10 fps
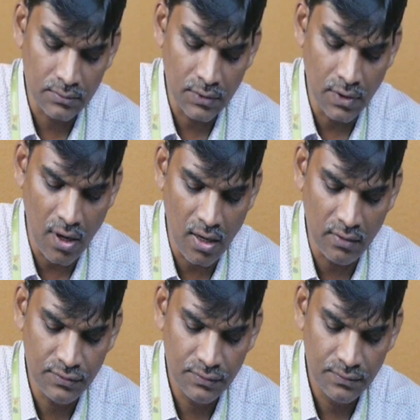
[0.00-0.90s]

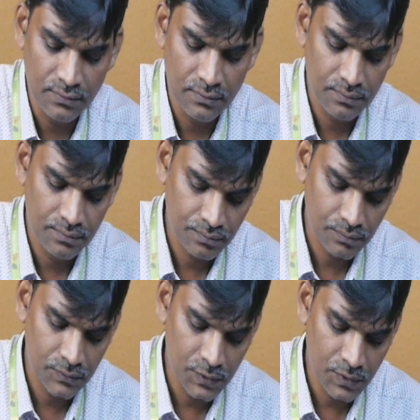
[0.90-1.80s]
graph,
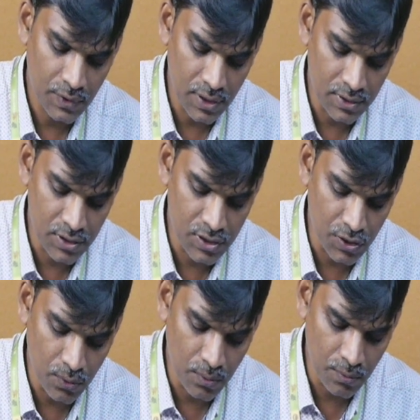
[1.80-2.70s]
you can
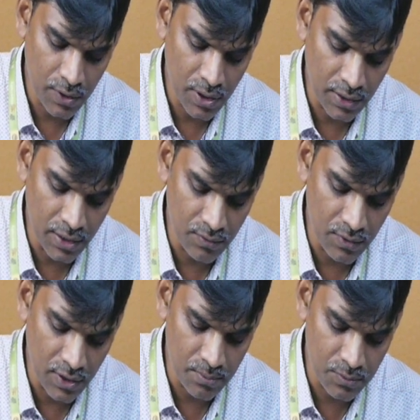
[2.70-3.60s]
0, you can give
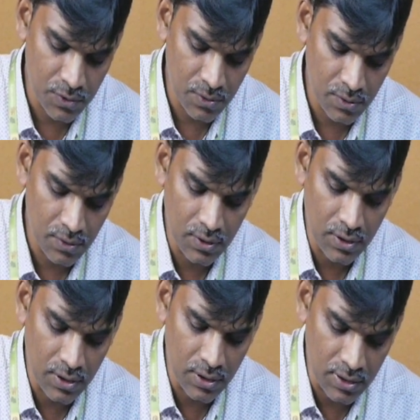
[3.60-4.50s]
the names,
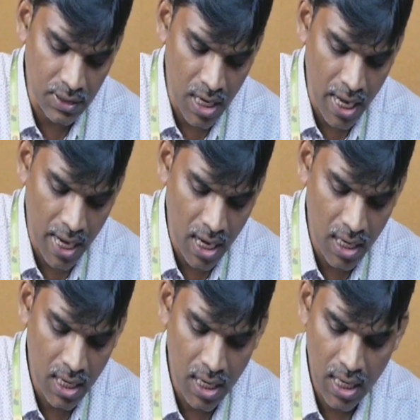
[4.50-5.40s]
it is A,
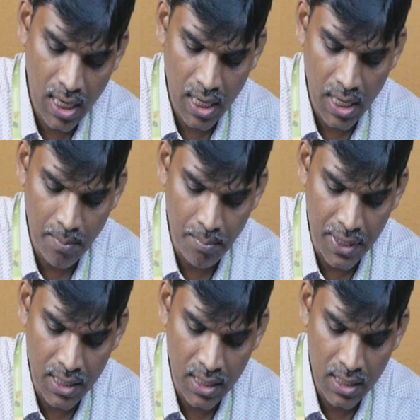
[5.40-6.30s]

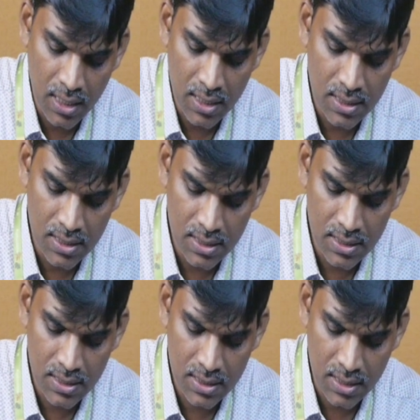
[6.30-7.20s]
B,
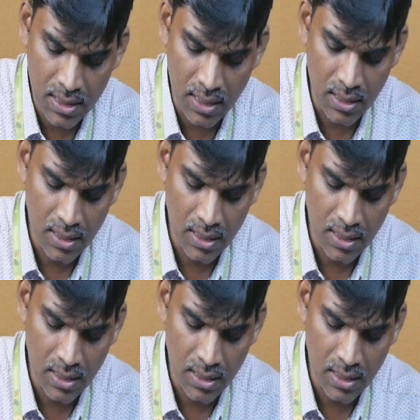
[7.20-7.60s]
C.